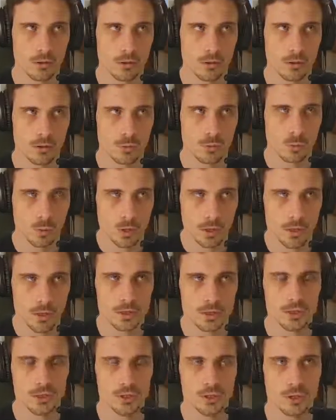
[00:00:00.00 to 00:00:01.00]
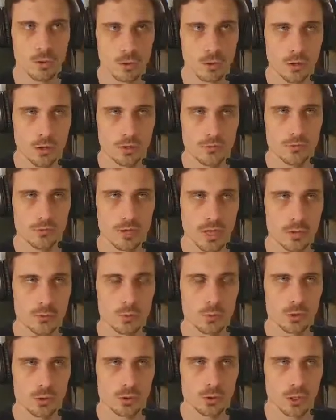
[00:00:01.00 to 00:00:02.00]
once all of that
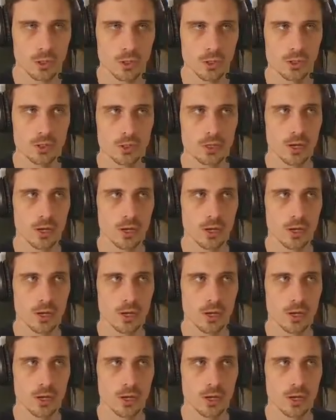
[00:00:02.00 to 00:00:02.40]
was done,